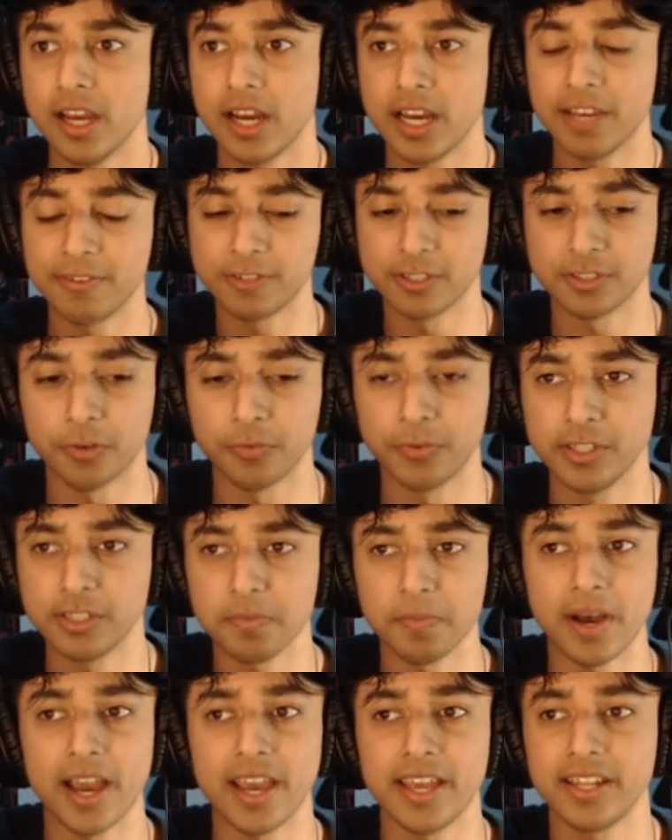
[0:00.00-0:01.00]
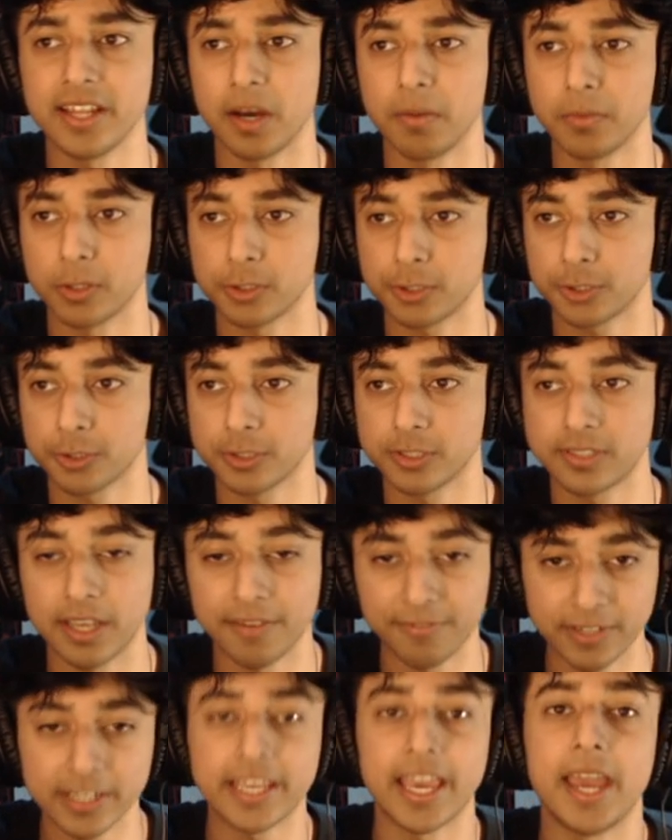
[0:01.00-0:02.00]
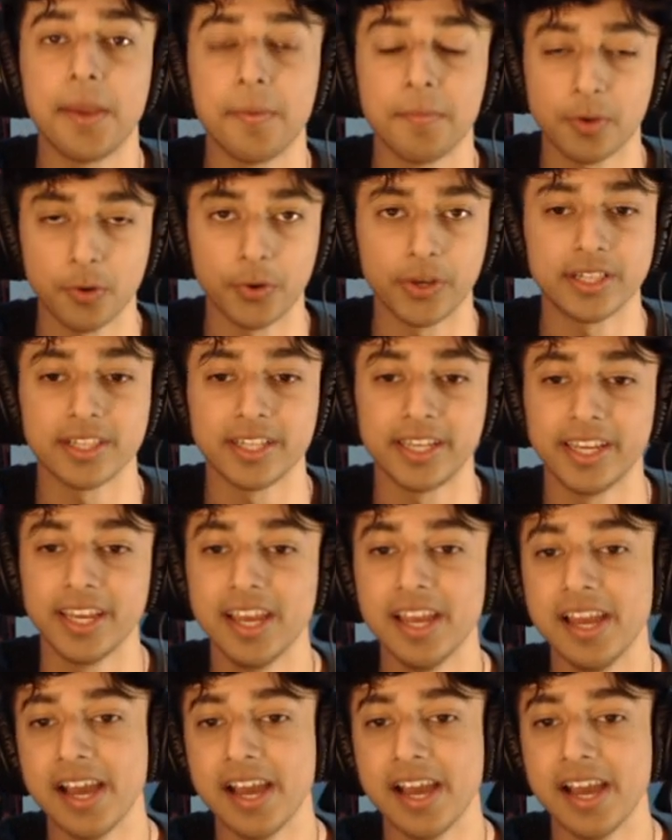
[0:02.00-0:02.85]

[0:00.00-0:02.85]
If there's a reason behind it, I'm not sure. Save the game quickly.